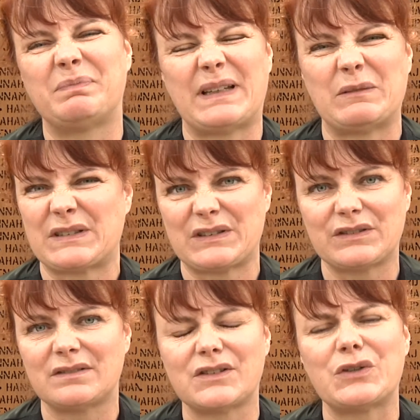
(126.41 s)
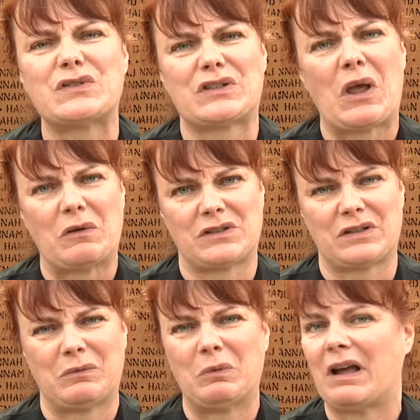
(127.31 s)
but it was too slow
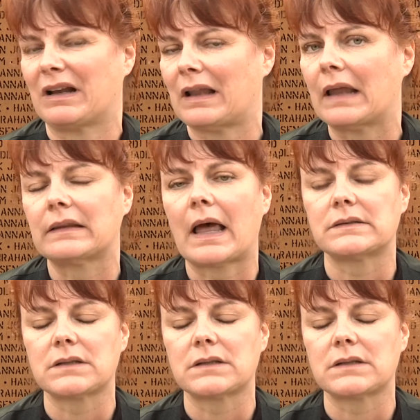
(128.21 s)
to work like that,